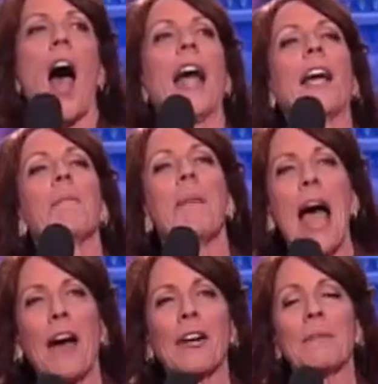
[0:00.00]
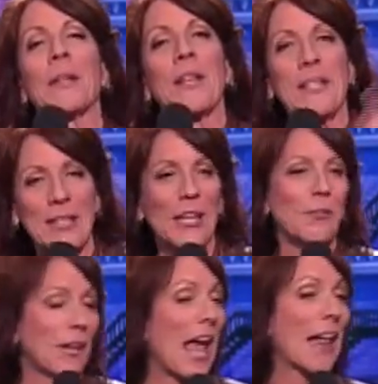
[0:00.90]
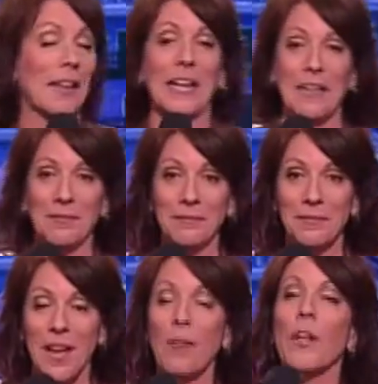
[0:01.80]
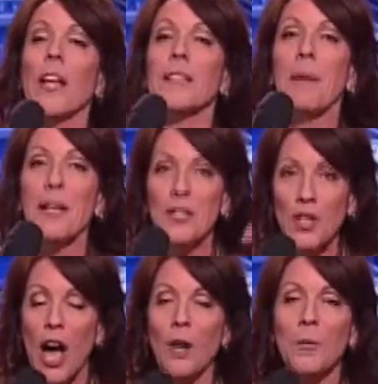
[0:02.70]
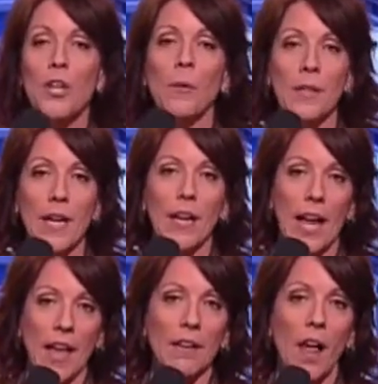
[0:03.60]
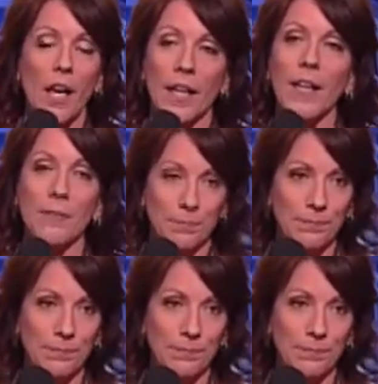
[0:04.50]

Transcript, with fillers: I got married because I deal in reality. I realized my stock was going down, I had to lock in.